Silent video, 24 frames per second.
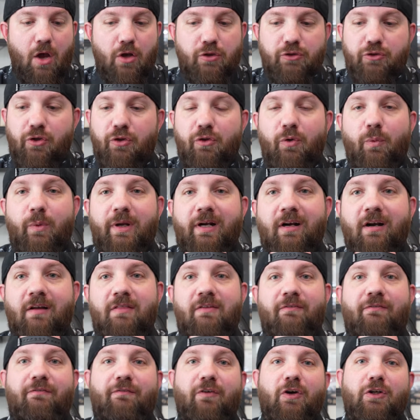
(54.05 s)
So the winner of
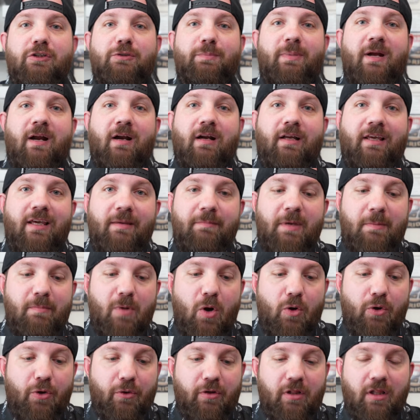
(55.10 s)
the first pair of
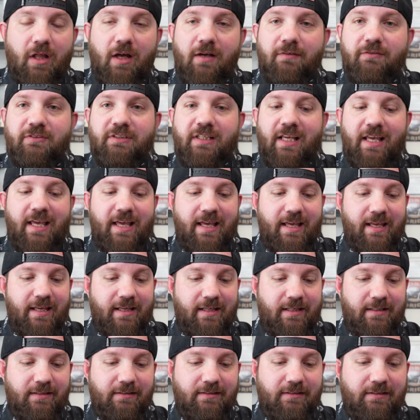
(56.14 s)
Kimimoto gloves
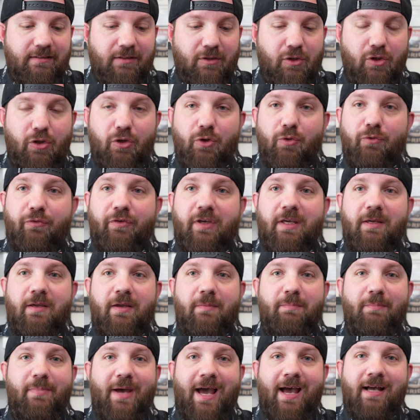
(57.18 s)
is
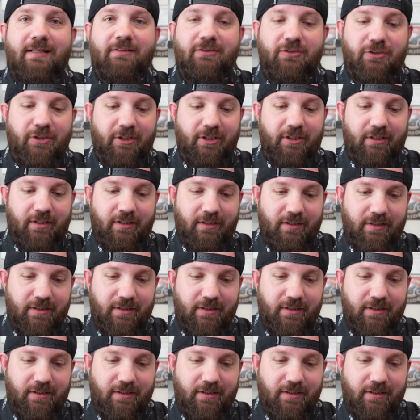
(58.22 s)
Goofy Bastard.